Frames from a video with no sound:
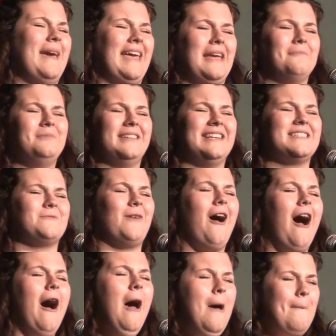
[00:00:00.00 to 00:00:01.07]
begging, please,
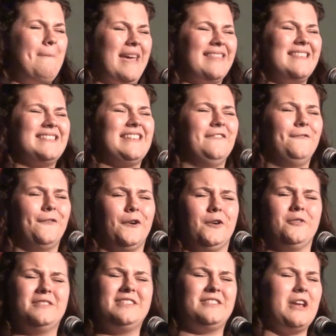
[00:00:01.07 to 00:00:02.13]
Ra, make this
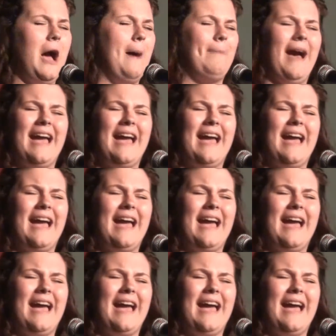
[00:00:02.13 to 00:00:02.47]
inferno stop.